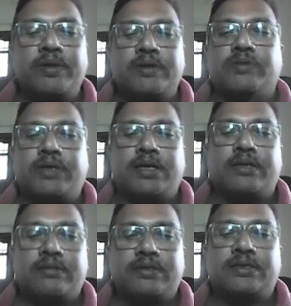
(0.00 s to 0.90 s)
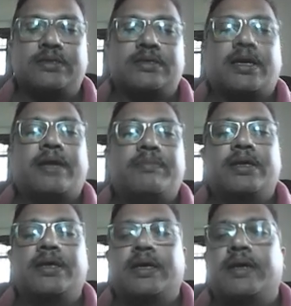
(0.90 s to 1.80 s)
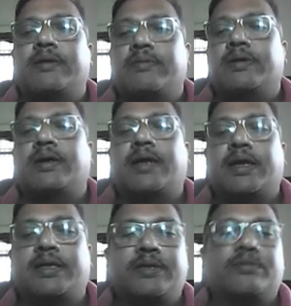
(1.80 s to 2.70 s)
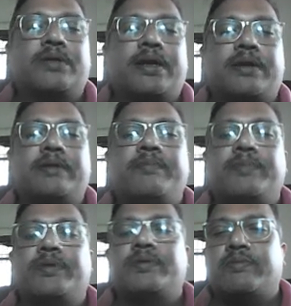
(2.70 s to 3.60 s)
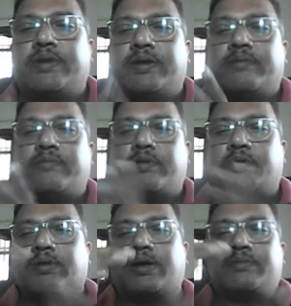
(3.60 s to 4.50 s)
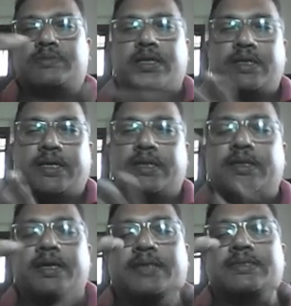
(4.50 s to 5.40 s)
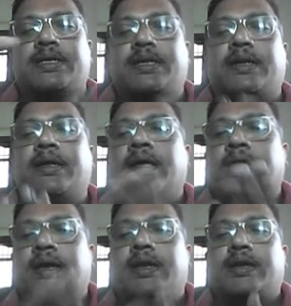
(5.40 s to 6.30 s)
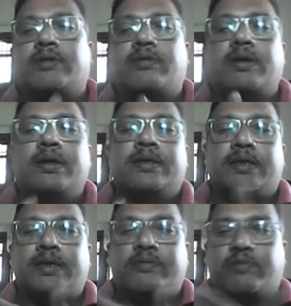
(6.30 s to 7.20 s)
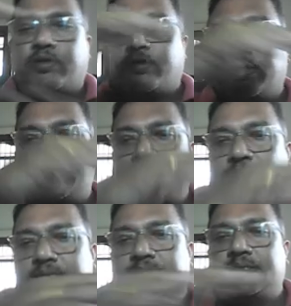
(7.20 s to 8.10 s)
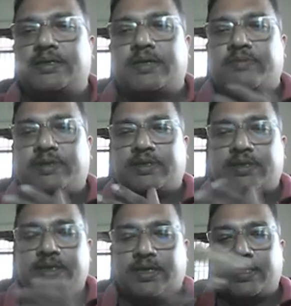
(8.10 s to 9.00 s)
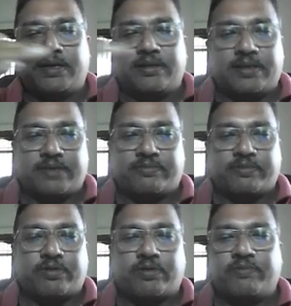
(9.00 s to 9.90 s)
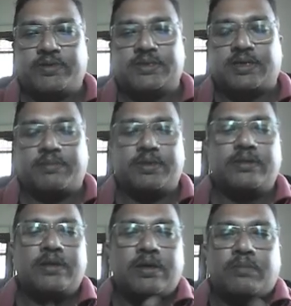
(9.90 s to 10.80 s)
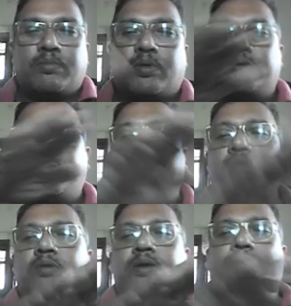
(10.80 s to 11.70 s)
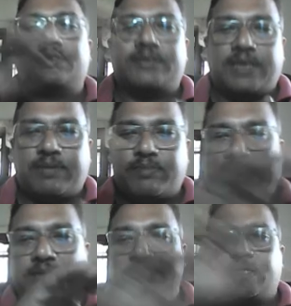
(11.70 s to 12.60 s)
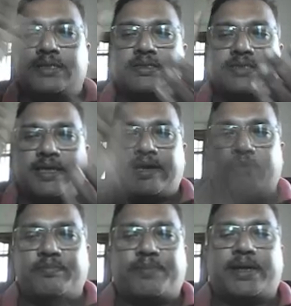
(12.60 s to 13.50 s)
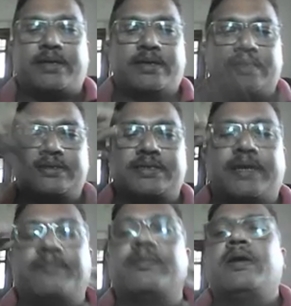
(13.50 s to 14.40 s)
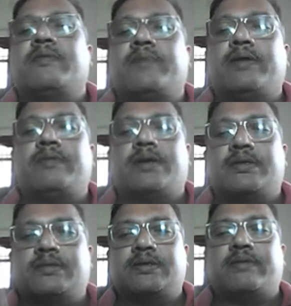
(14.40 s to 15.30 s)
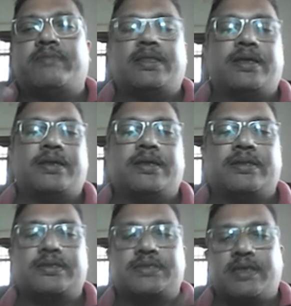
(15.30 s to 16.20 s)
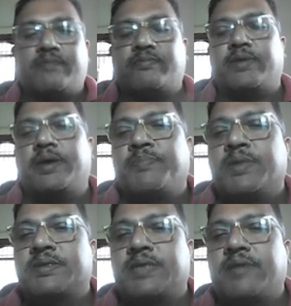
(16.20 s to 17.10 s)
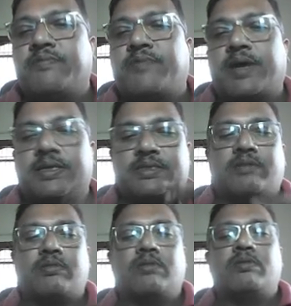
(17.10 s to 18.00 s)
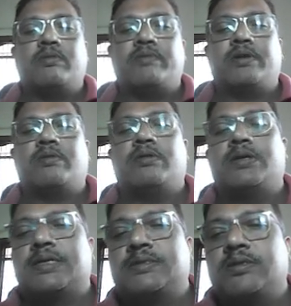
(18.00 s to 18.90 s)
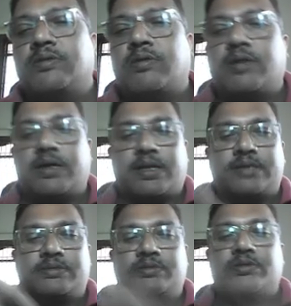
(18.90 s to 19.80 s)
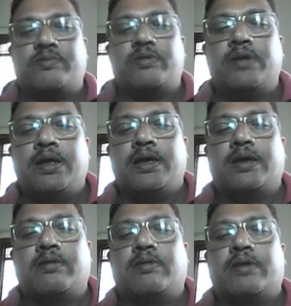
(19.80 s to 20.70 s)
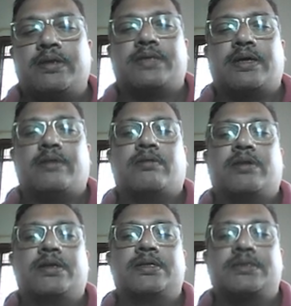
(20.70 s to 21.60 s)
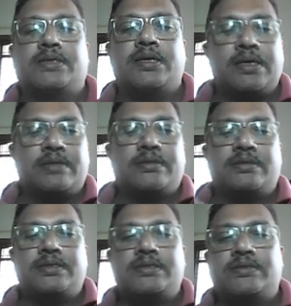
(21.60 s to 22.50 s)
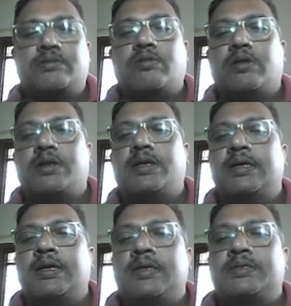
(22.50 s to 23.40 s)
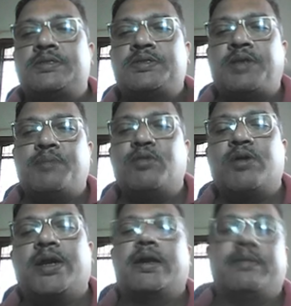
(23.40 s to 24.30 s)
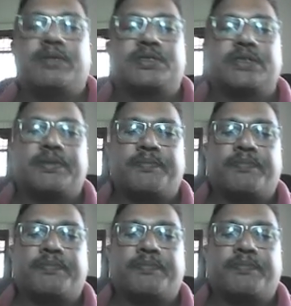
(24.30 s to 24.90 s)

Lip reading: So here this is can be connecting to that. When a photon comes and hit the excited electron, the photon is released with the hit the photon which is coming, both will go in the same direction, same pattern, same wavelength, everything in the same way, same fashion it will go. We call it as coherence. Therefore a coherence occurs. This is called stimulated emission.